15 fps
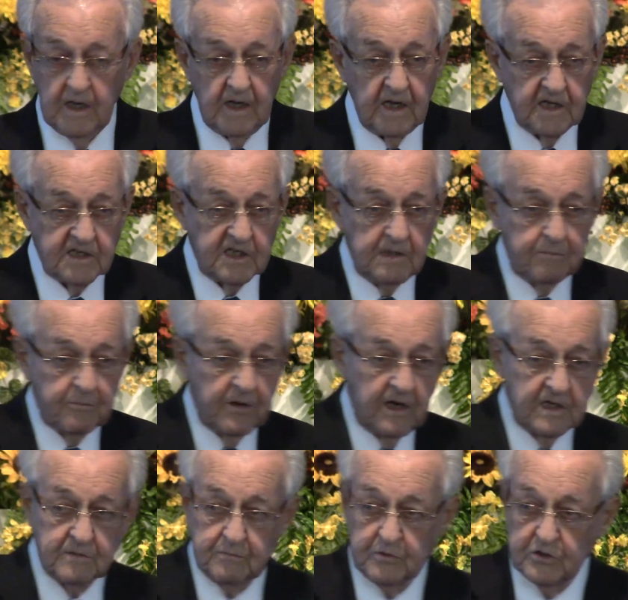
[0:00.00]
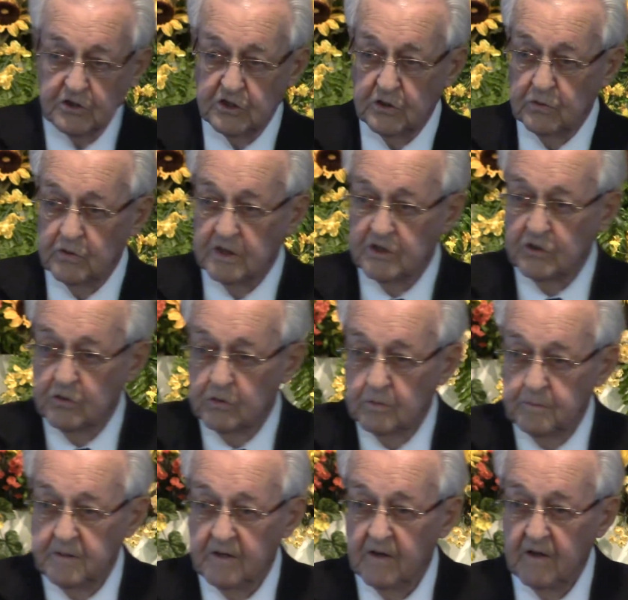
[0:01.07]
as He prospers you, that you'll
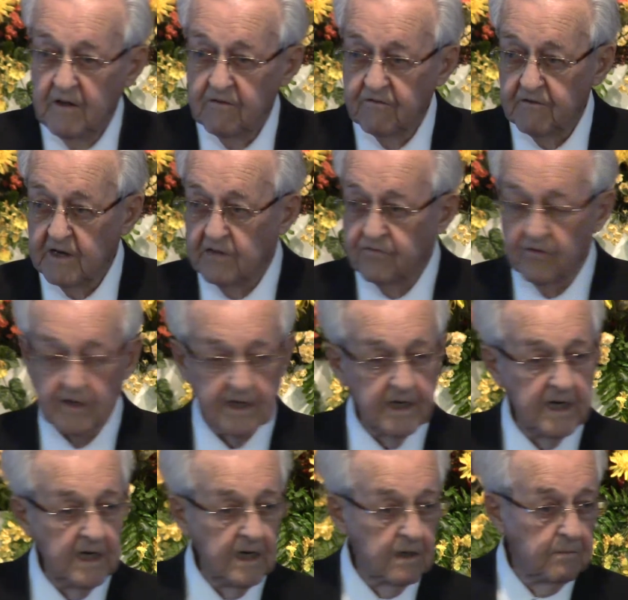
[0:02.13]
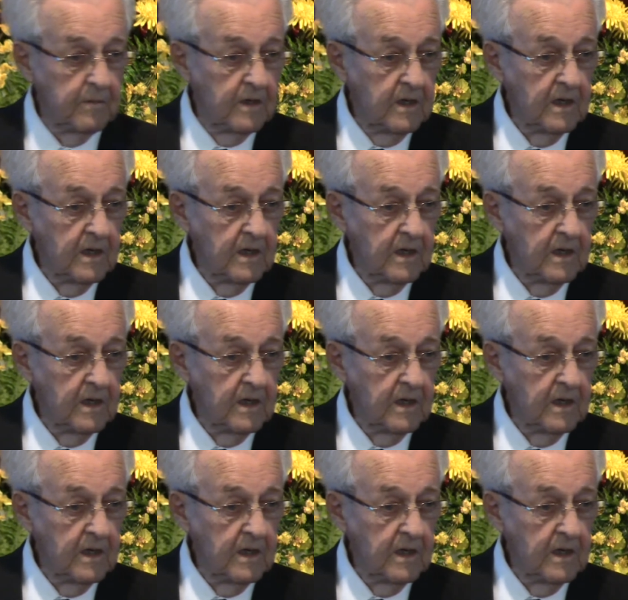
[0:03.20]
be faithful to Him